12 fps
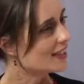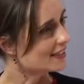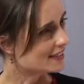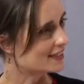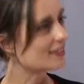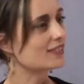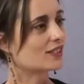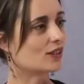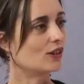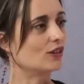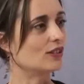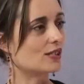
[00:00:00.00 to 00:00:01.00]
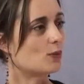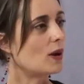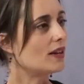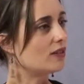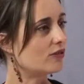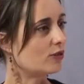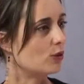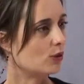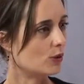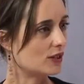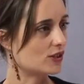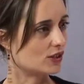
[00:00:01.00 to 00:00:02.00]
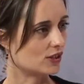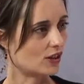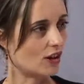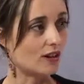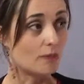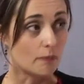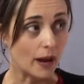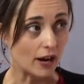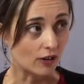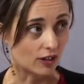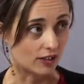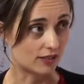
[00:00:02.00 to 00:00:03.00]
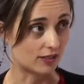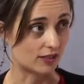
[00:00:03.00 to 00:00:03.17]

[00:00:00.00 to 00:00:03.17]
Yes. Mm. So it's where the four questions kind of marry,